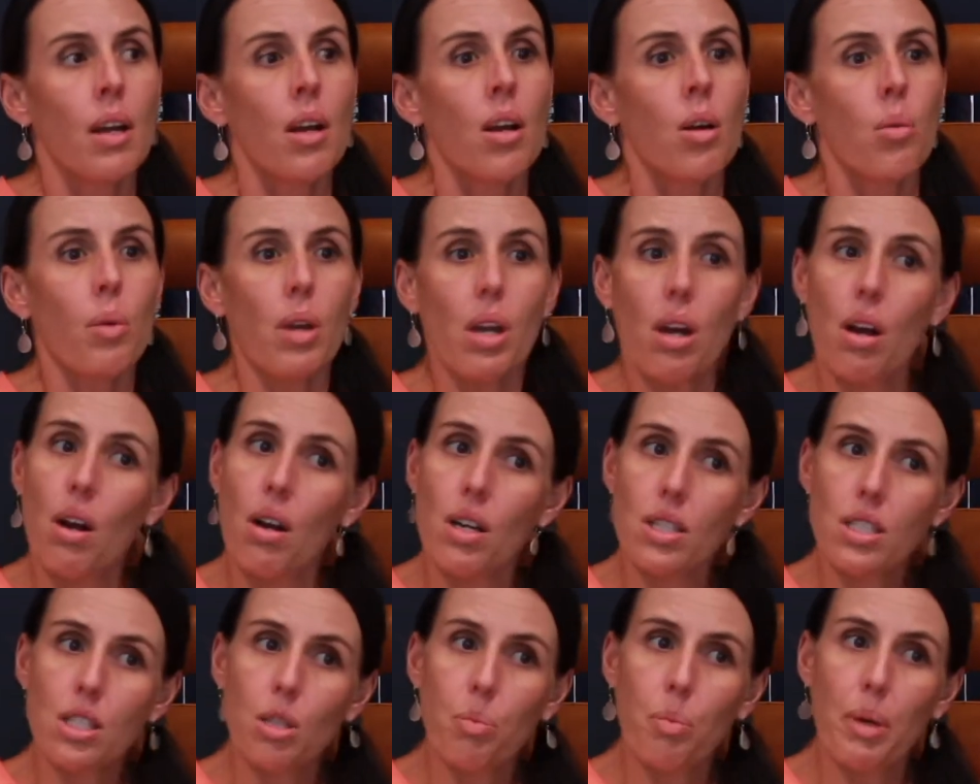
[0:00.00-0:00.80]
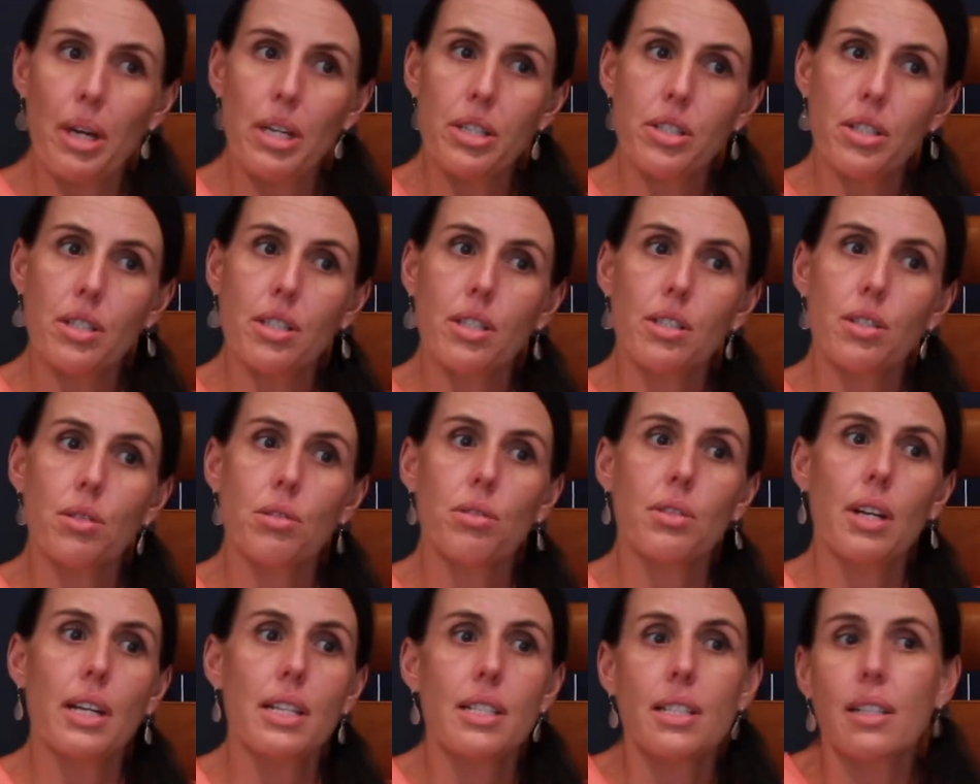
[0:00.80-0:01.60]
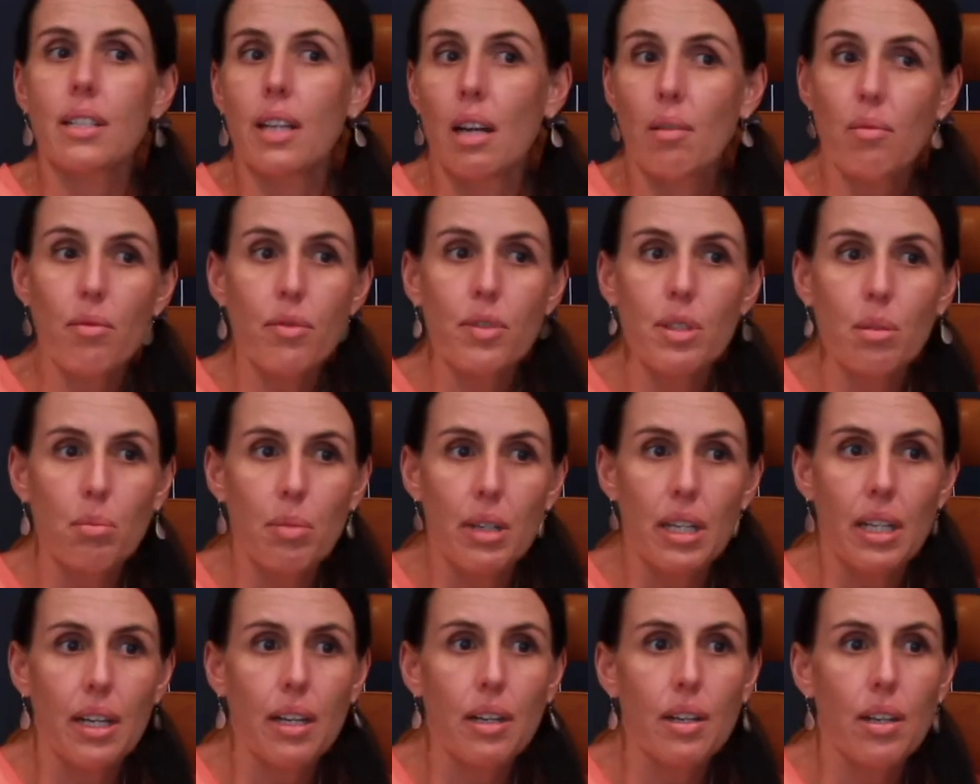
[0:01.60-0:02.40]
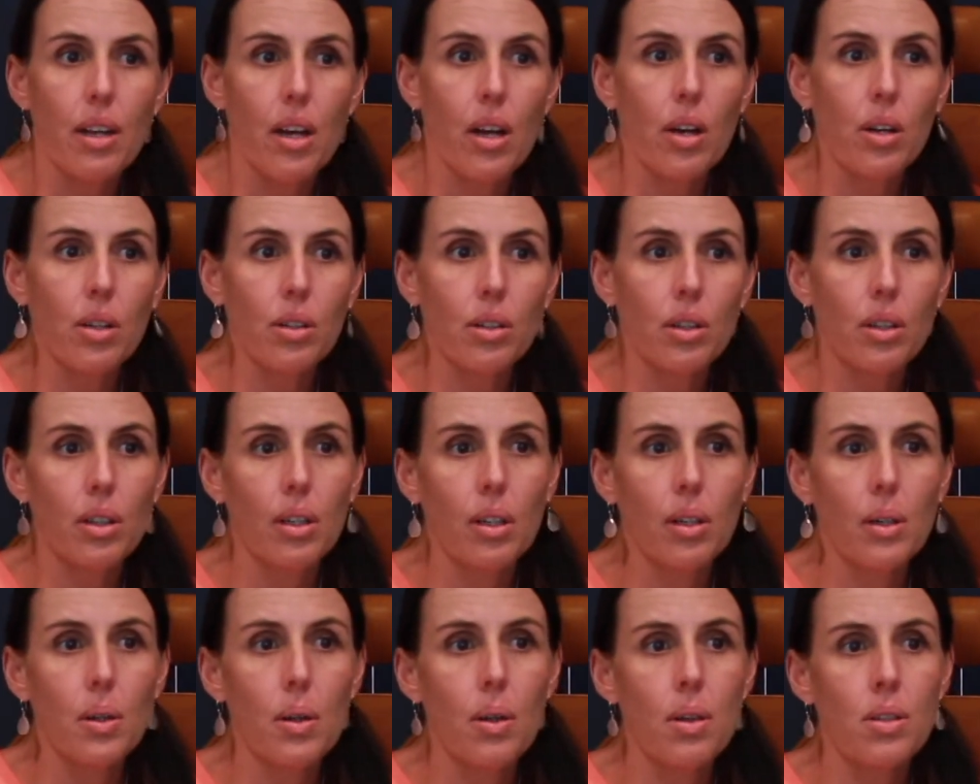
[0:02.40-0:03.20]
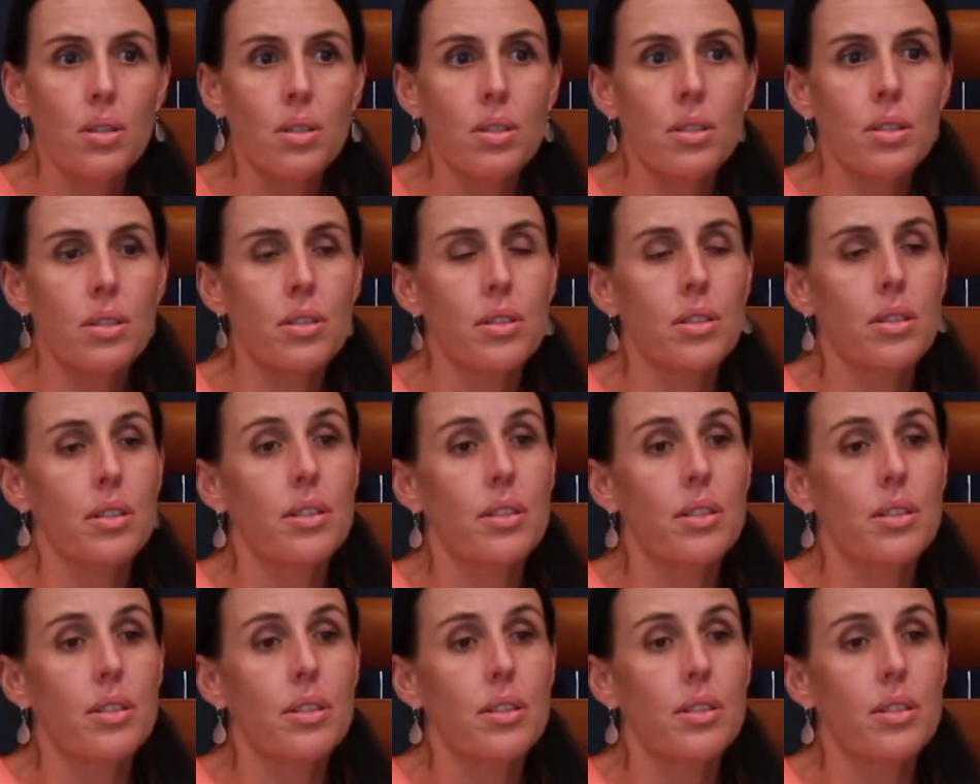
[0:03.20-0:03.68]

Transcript: We ask patients to dress comfortably in their own clothes,